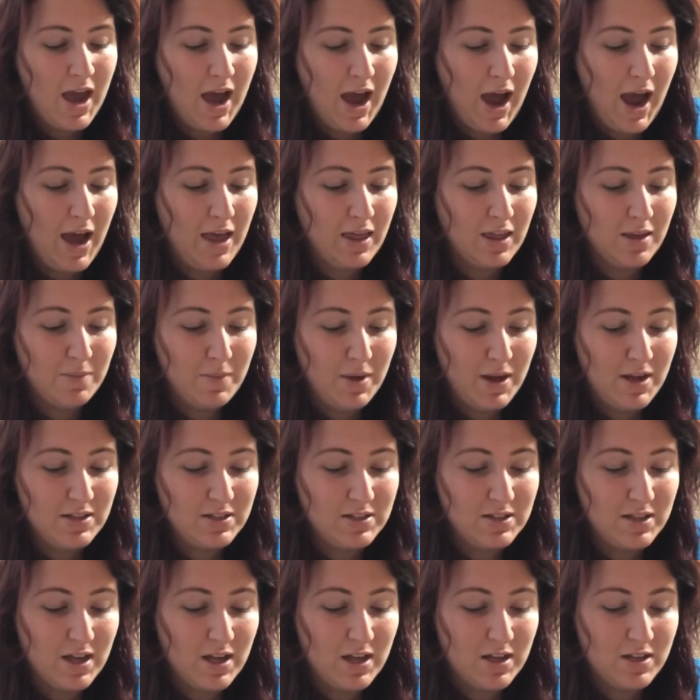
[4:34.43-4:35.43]
Allie Mae
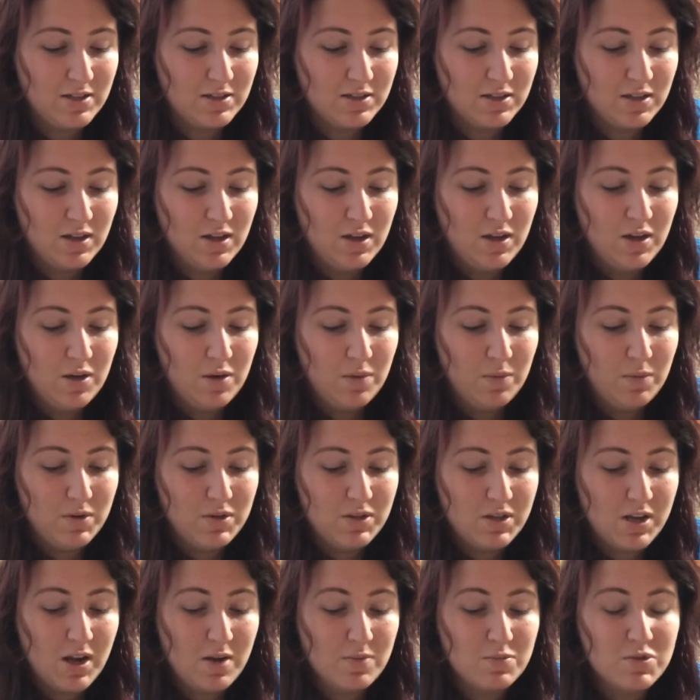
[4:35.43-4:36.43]
says one
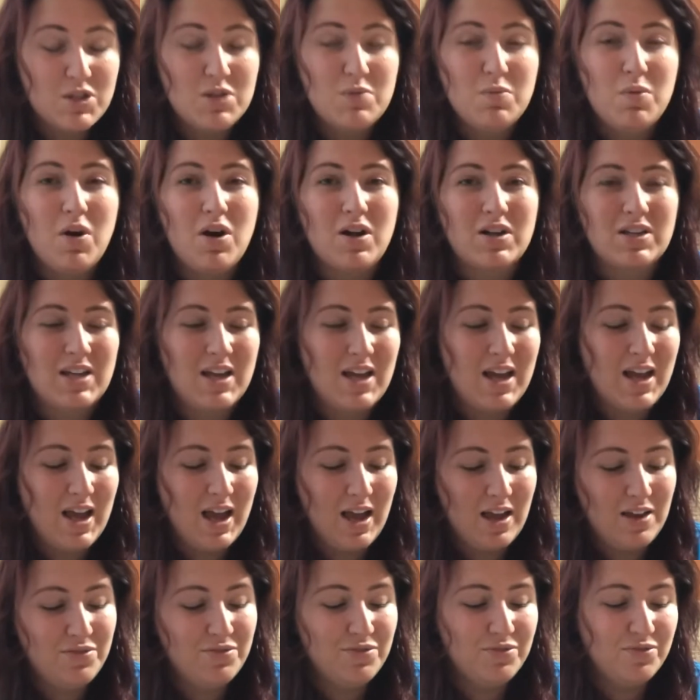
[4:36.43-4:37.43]
time she walked
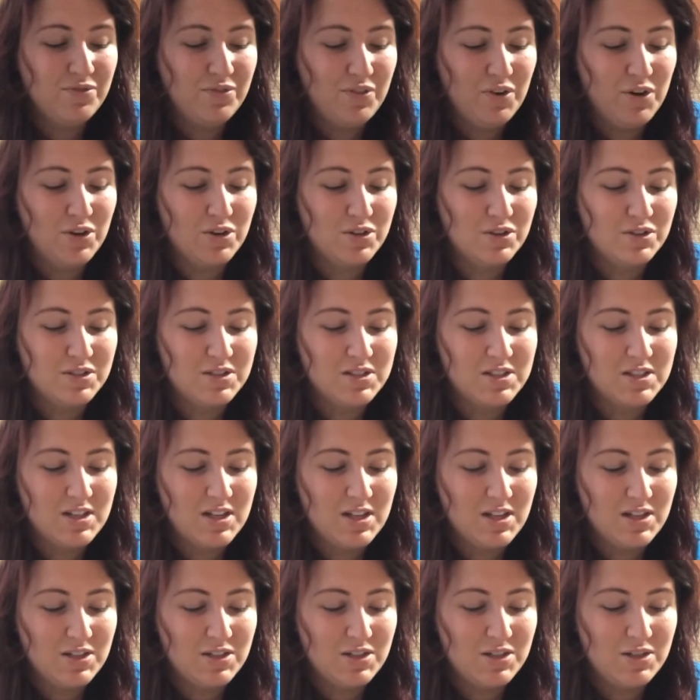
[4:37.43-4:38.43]
head first
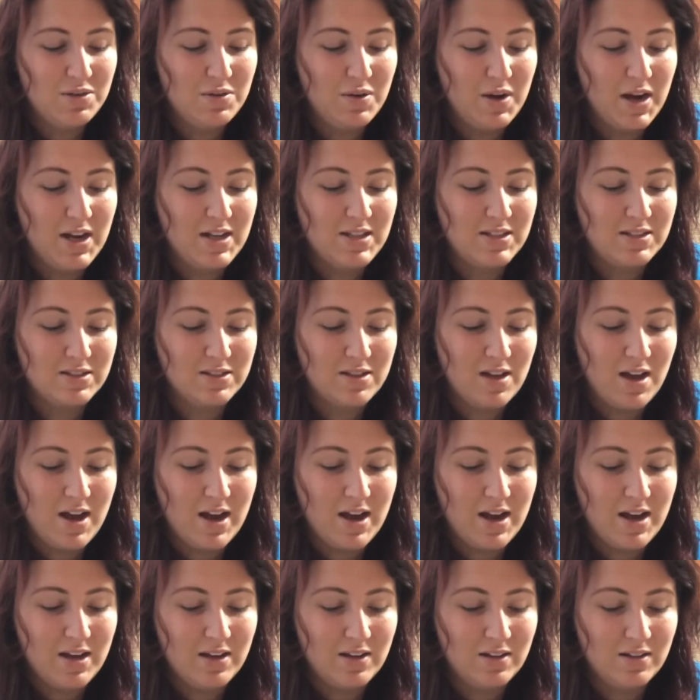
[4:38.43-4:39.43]
into a
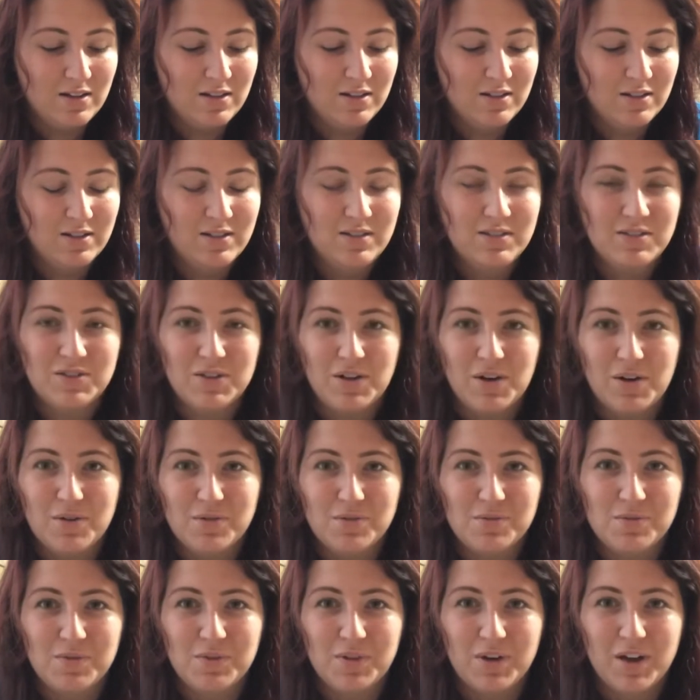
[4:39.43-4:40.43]
sign,
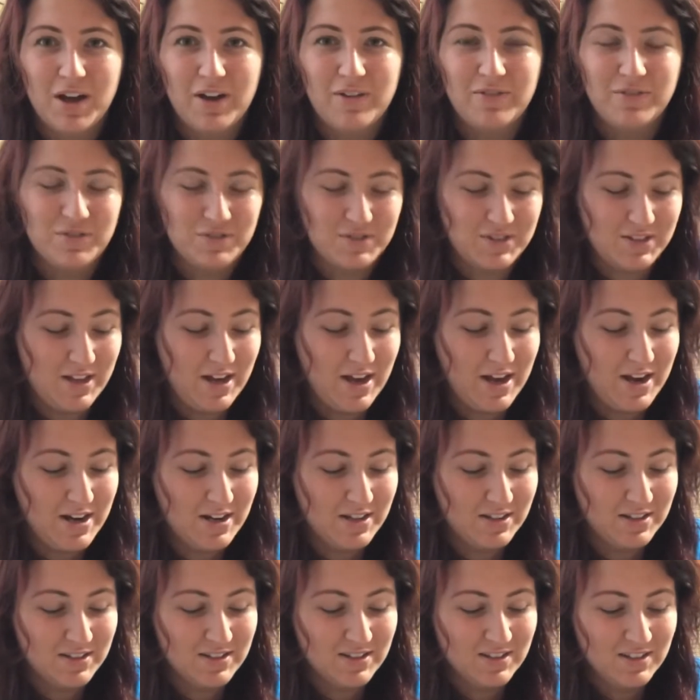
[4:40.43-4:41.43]
so look out for
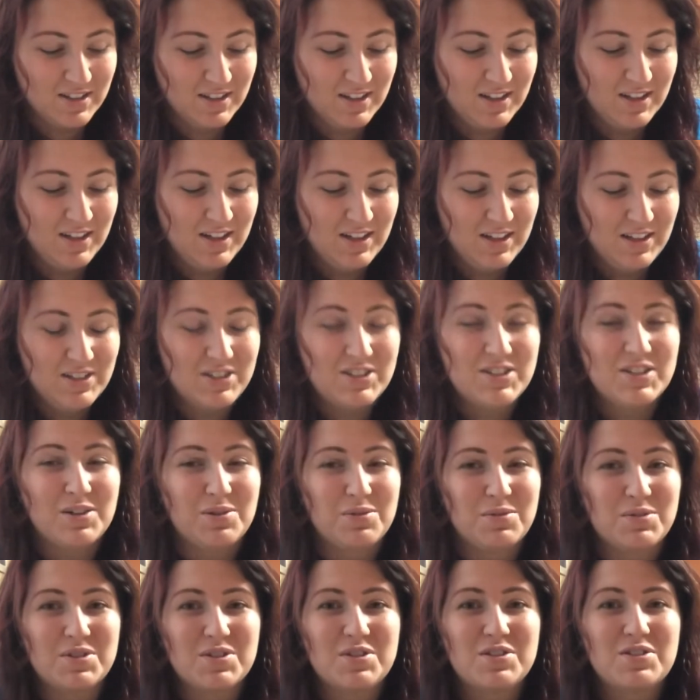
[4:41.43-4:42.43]
signs. She said it
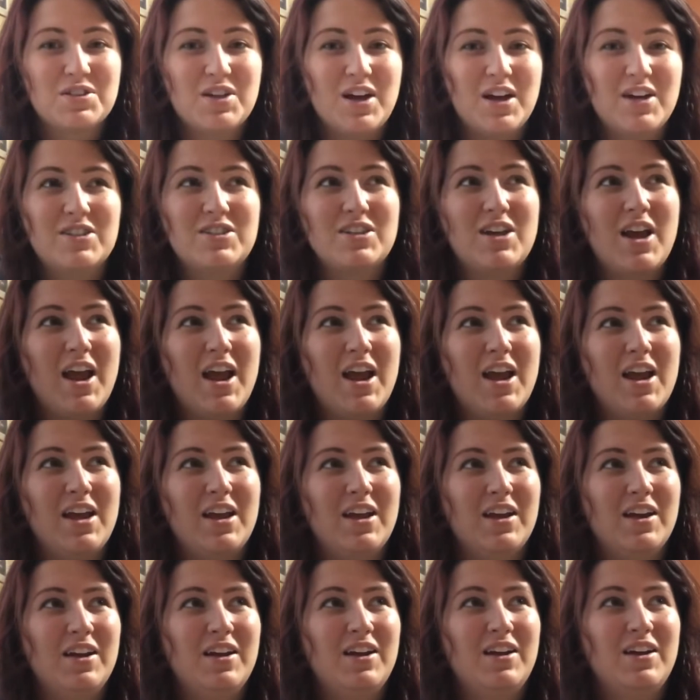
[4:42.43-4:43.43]
was such
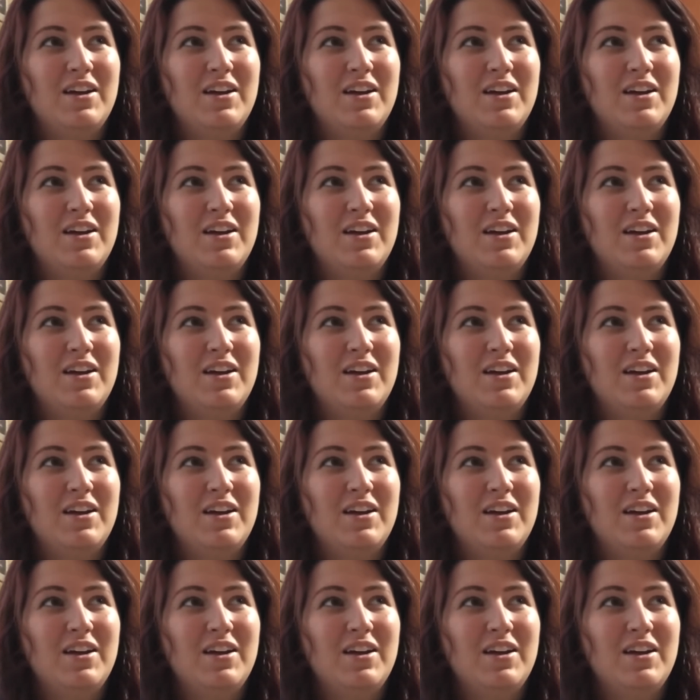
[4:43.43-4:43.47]
a